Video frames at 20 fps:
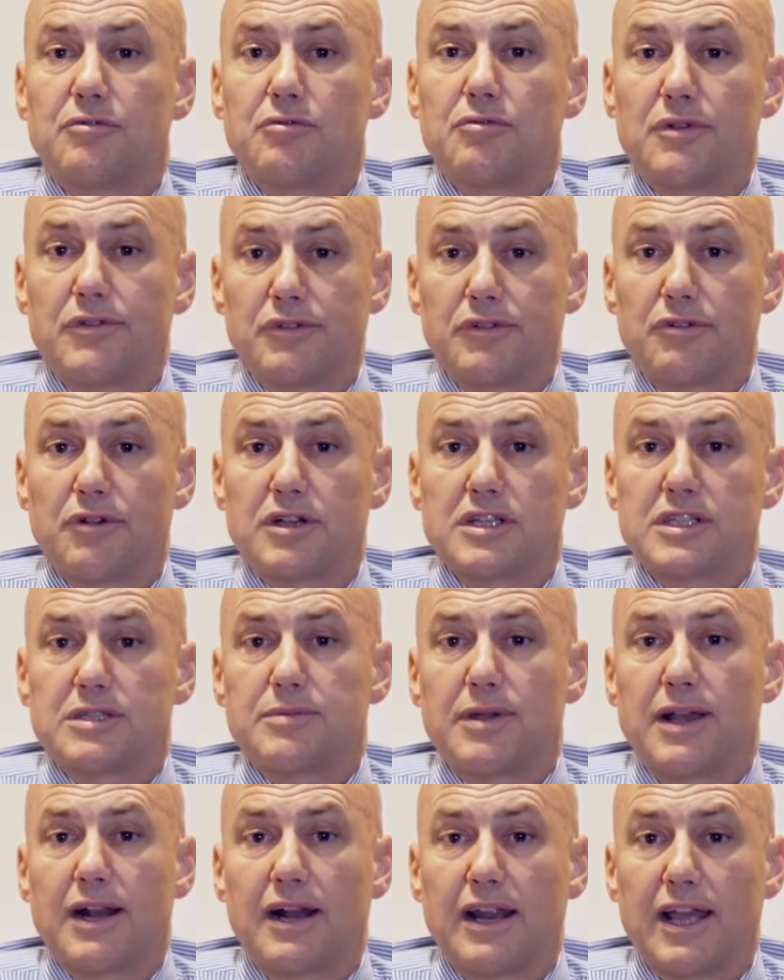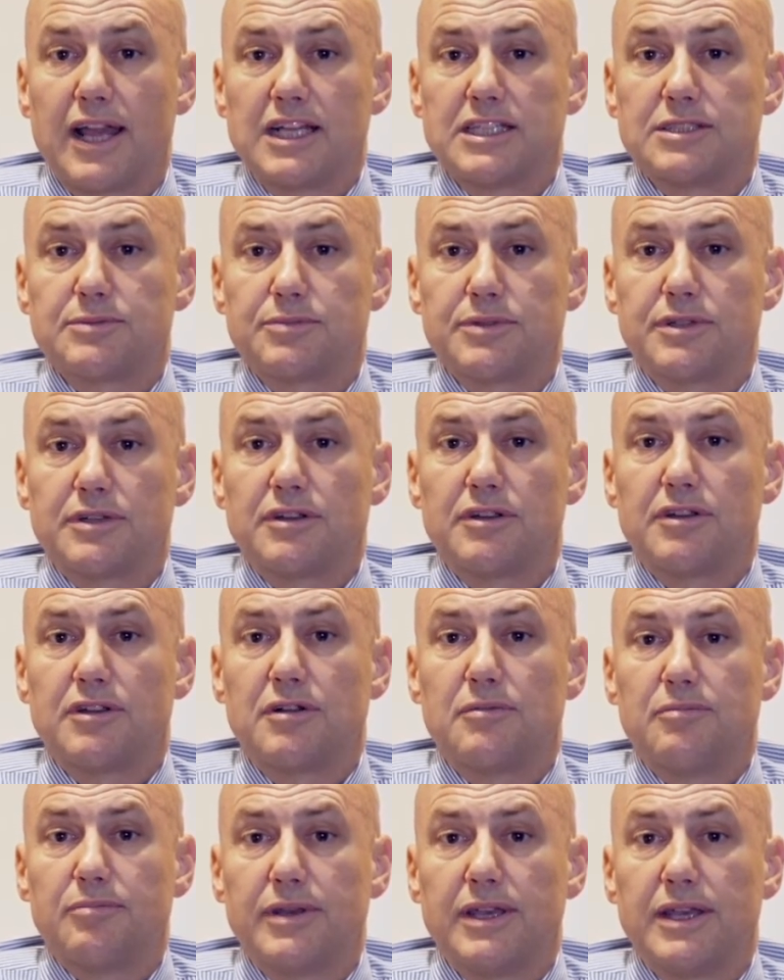rivaroxaban and aspirin
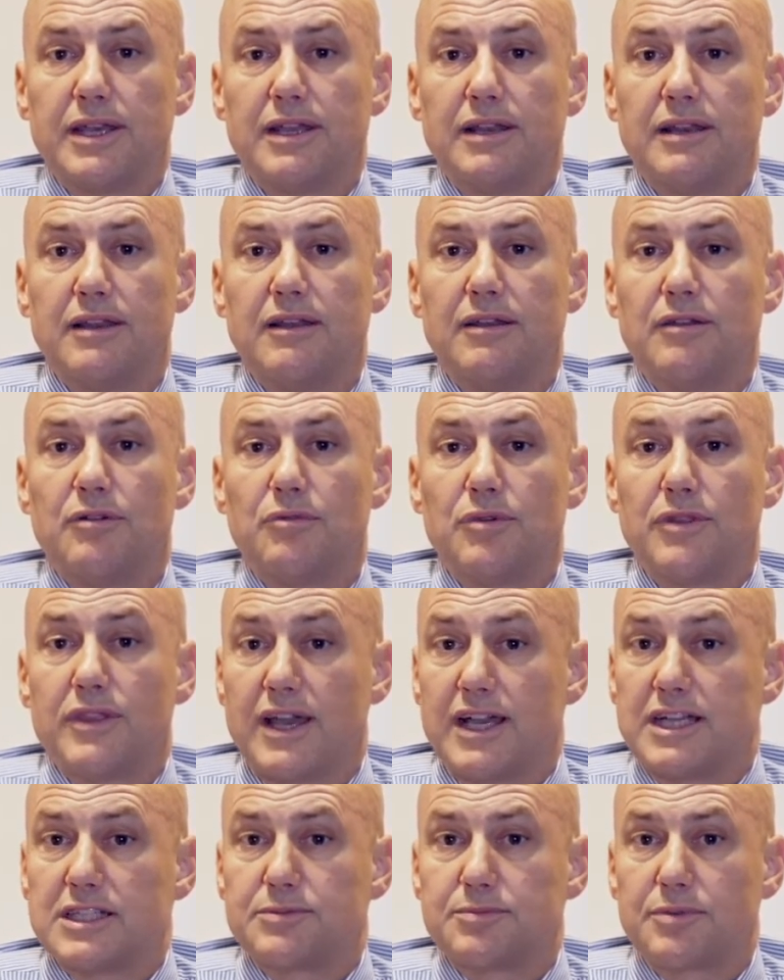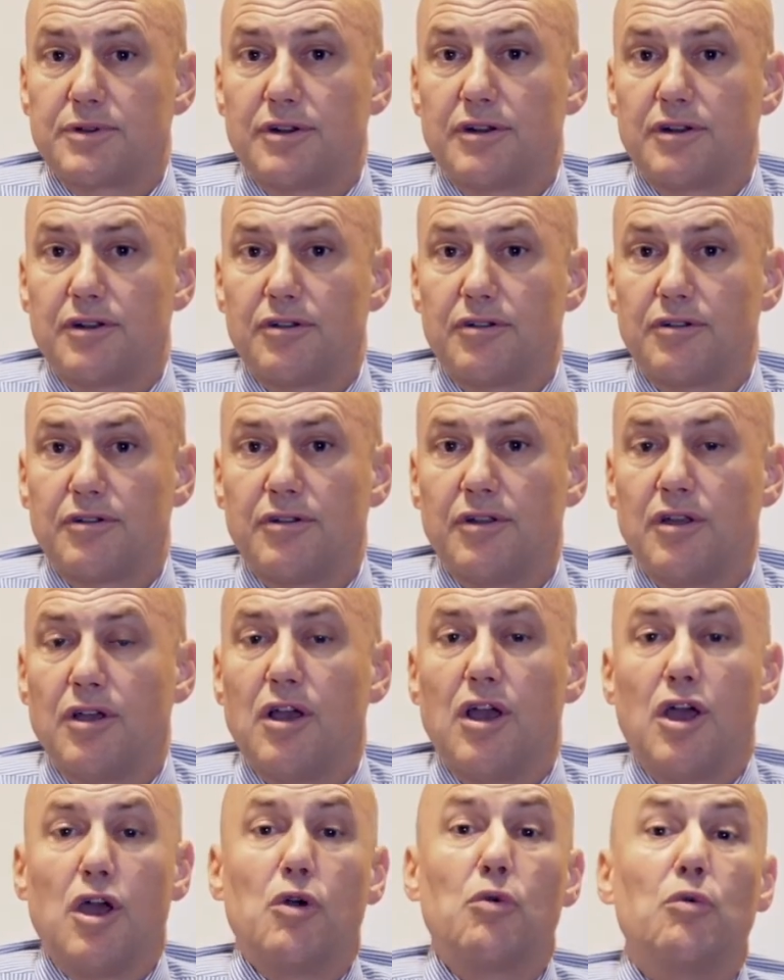compared with aspirin alone
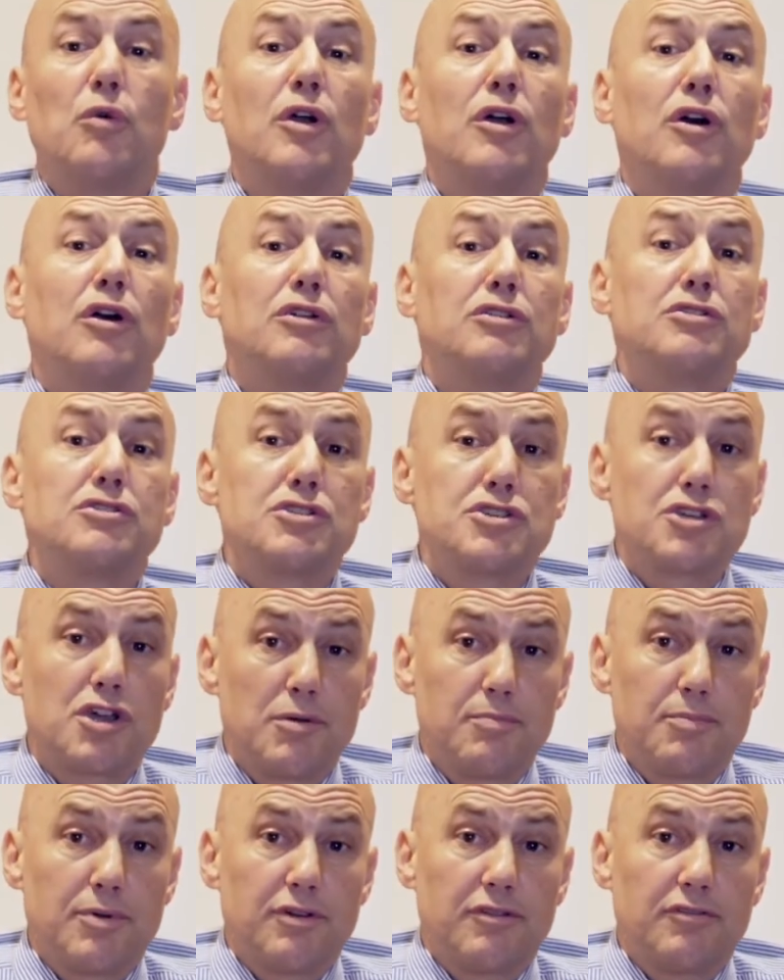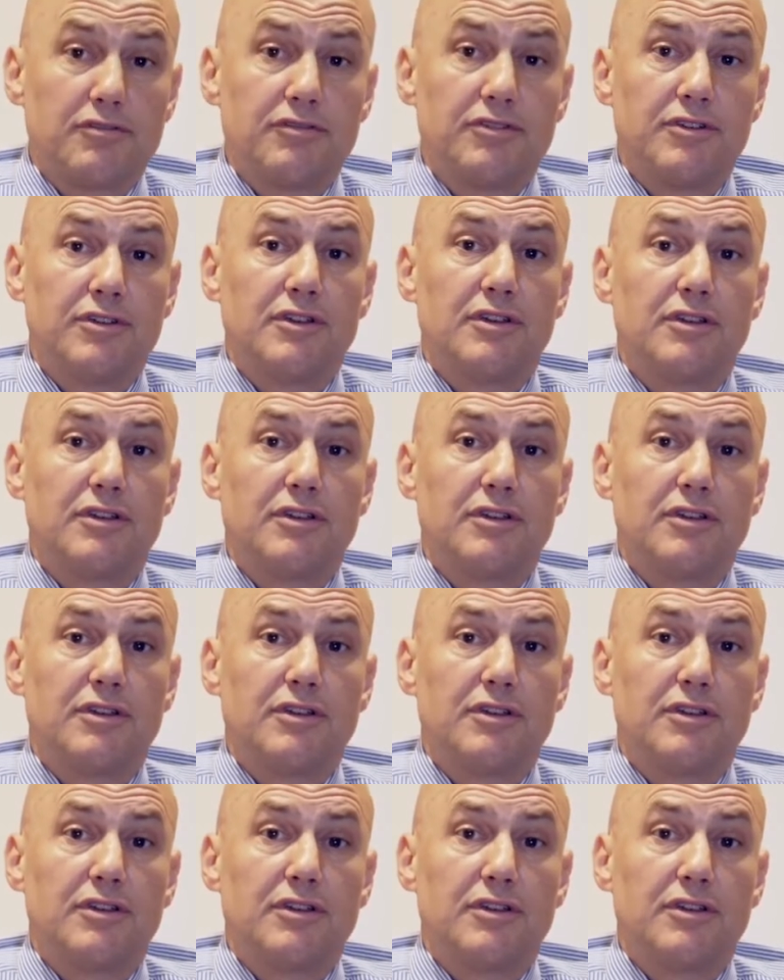were on top of